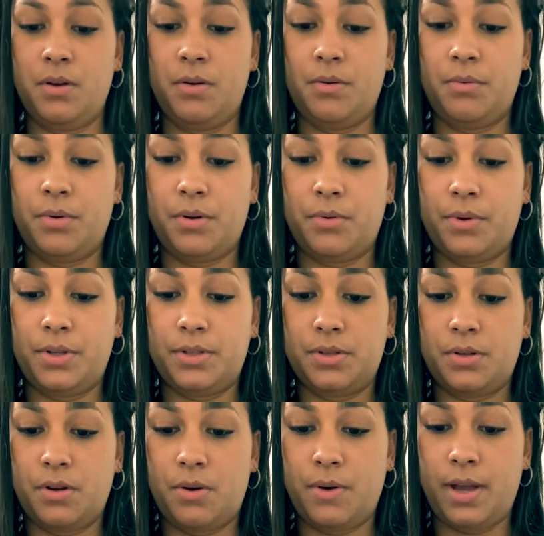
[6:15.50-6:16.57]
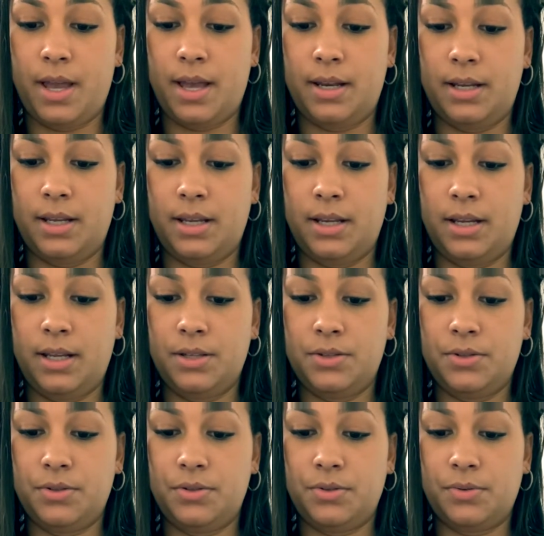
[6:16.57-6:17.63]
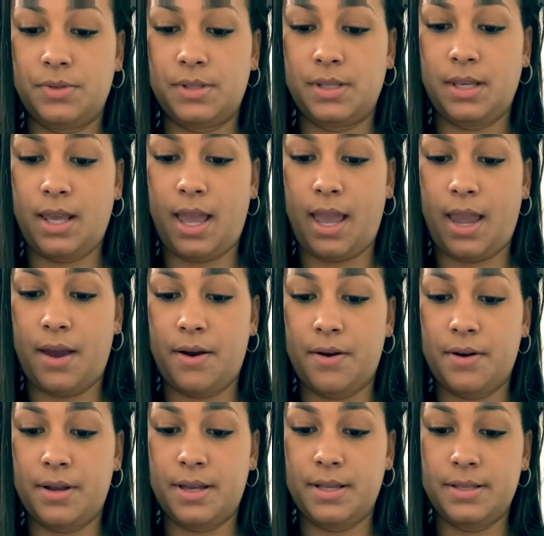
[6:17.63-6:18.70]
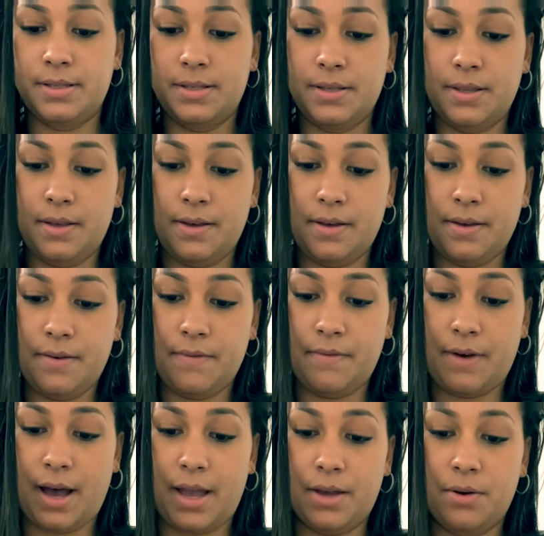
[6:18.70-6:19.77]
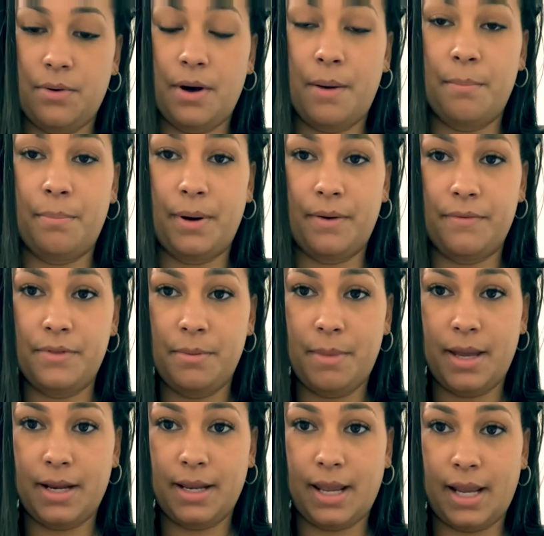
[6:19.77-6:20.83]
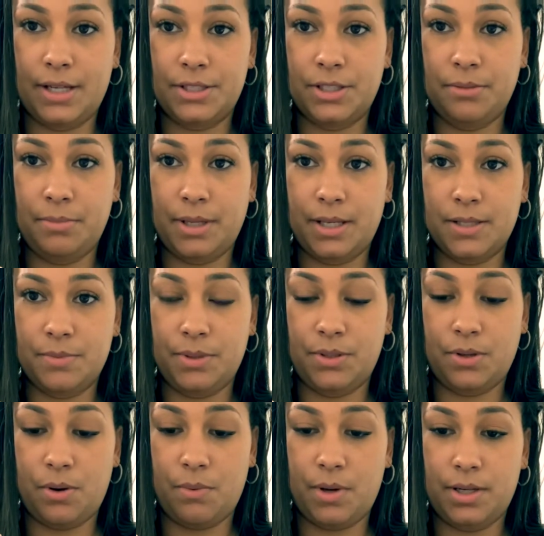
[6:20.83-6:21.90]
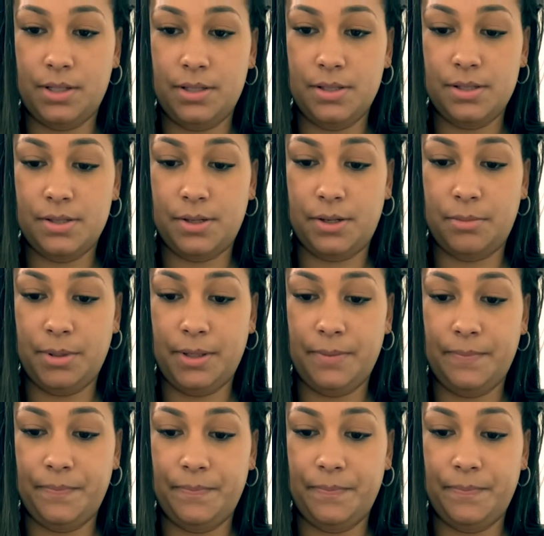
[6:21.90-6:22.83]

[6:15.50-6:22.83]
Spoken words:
We're going to go ahead and introduce the air into the vial above the medication because we don't want to disturb it.